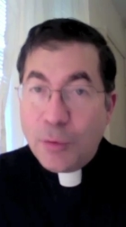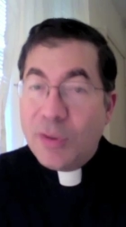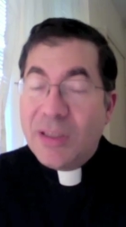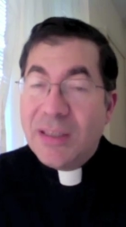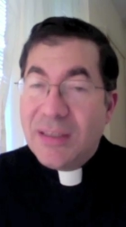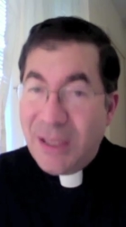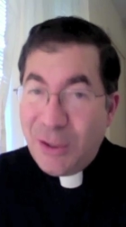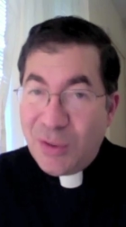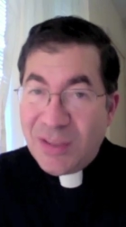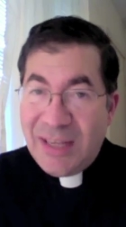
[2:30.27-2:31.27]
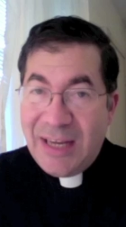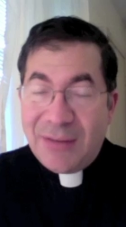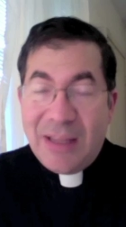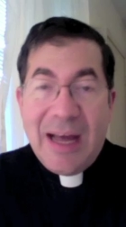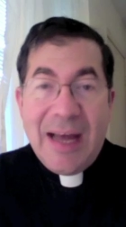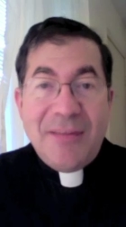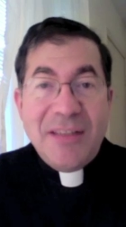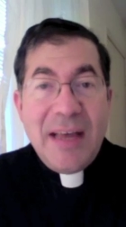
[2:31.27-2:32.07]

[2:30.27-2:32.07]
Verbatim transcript: We will continue to save lives.